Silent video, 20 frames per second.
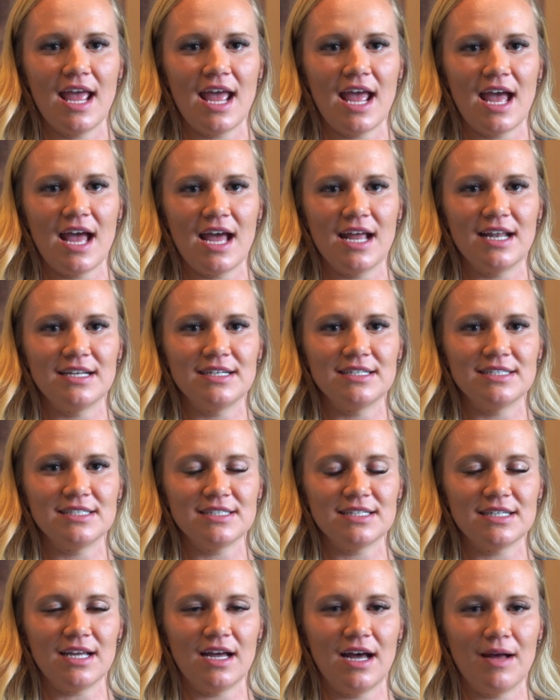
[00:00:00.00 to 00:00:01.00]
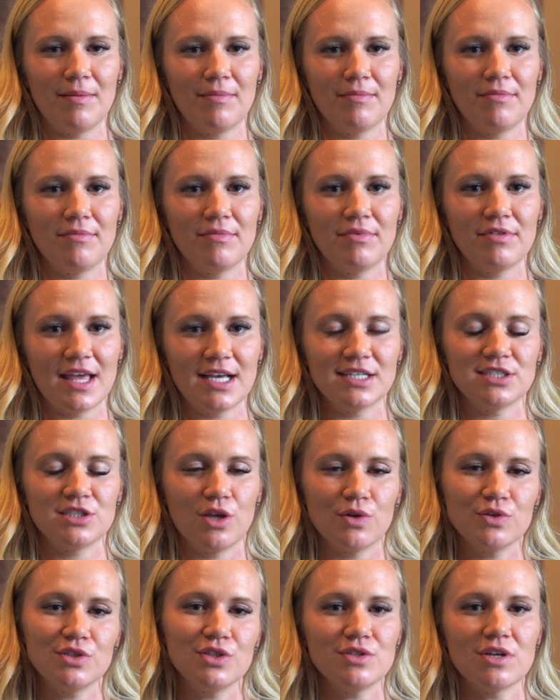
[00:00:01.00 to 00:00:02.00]
and thanks
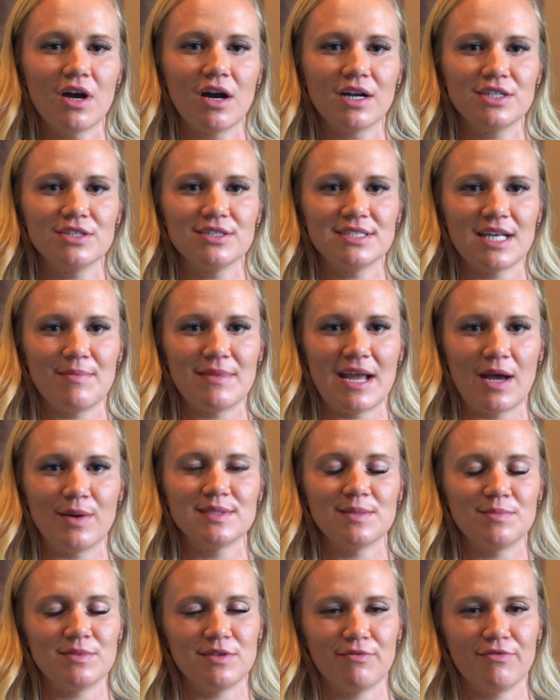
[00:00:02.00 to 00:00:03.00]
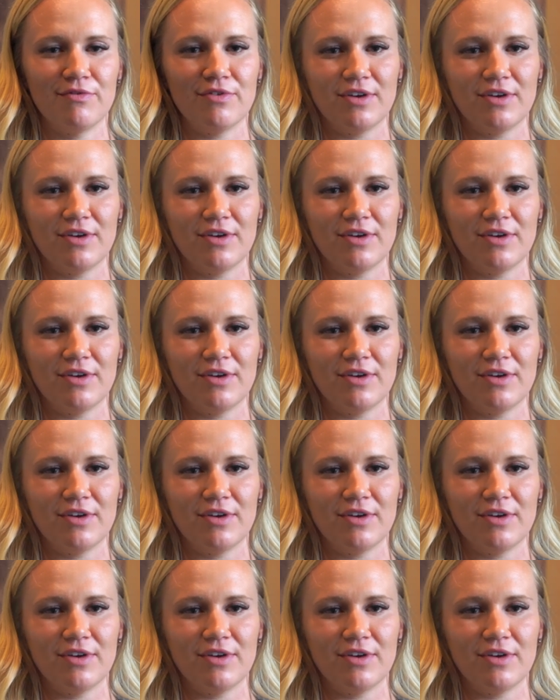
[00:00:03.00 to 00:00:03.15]
to those two doctors, I'm now symptom